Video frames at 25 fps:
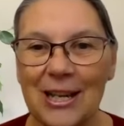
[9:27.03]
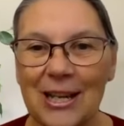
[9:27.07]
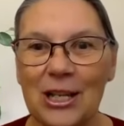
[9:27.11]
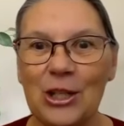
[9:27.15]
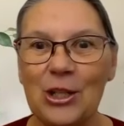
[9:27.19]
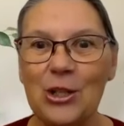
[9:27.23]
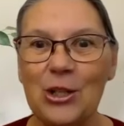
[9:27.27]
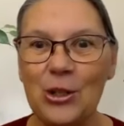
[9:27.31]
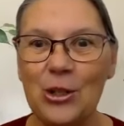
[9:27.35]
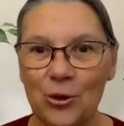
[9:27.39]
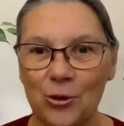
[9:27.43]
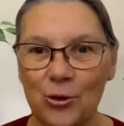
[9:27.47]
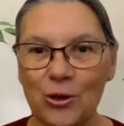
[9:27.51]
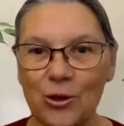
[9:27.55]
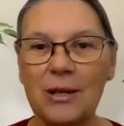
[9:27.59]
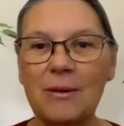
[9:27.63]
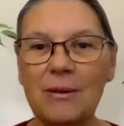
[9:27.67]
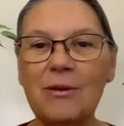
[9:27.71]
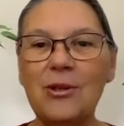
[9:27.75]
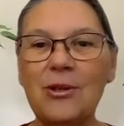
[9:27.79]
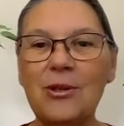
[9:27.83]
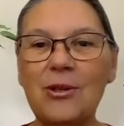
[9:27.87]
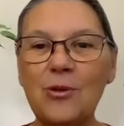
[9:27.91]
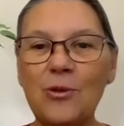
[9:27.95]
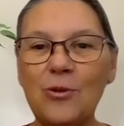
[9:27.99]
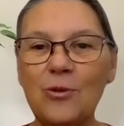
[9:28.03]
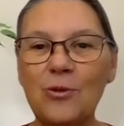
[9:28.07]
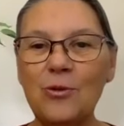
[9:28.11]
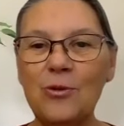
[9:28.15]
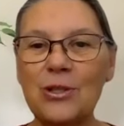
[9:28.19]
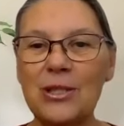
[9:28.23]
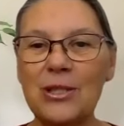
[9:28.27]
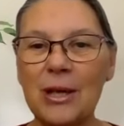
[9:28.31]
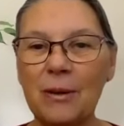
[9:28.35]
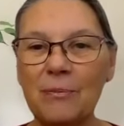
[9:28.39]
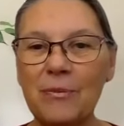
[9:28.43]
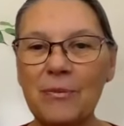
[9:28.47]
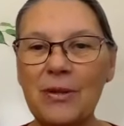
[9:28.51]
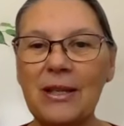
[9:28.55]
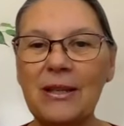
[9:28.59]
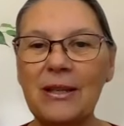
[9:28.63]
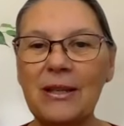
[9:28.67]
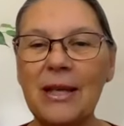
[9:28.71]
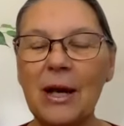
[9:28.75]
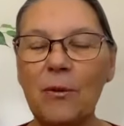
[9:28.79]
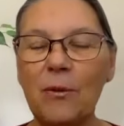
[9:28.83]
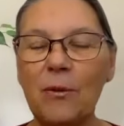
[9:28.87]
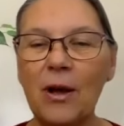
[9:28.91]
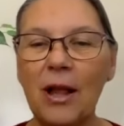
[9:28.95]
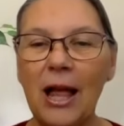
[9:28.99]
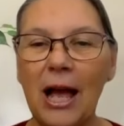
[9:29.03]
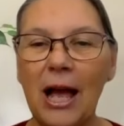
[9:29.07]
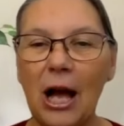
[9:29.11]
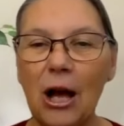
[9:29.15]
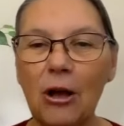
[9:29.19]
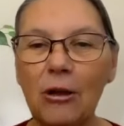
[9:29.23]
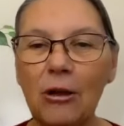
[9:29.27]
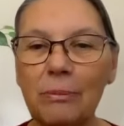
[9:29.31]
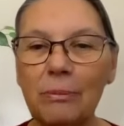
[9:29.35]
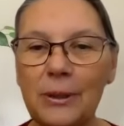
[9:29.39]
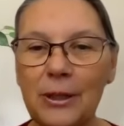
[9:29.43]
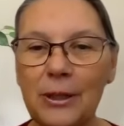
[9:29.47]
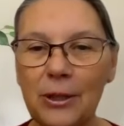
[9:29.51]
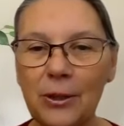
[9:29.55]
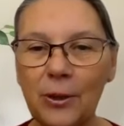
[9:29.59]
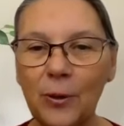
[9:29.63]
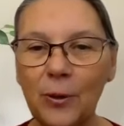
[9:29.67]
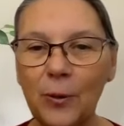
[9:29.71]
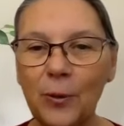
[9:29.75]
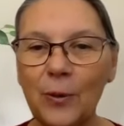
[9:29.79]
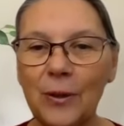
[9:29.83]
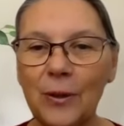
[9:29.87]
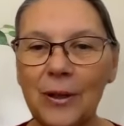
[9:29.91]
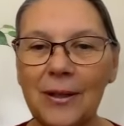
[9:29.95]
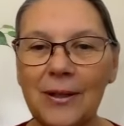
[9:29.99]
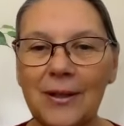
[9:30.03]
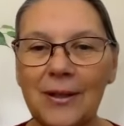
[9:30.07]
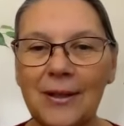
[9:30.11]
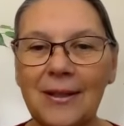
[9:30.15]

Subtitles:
You can do something that will help you